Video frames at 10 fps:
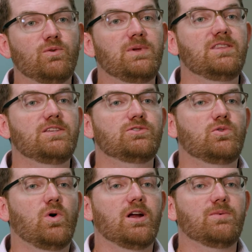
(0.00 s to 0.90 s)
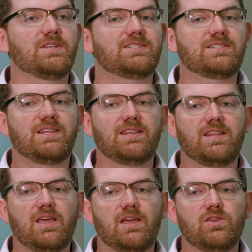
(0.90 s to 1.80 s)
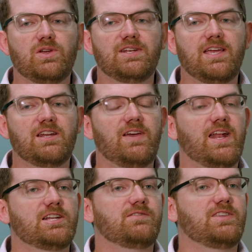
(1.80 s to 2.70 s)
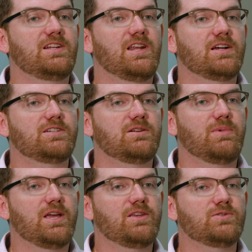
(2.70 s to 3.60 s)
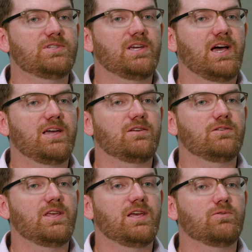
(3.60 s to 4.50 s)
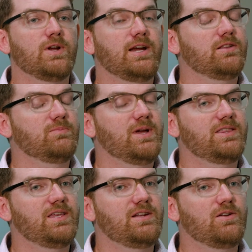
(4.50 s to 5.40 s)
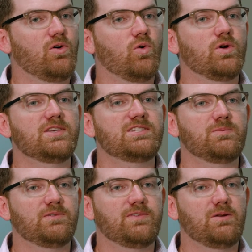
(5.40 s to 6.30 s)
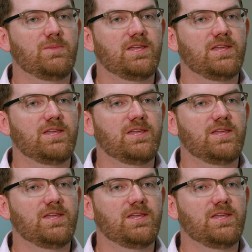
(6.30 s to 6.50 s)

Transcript: If you meet these requirements, you can take advantage of the deduction by using either the regular method or the simplified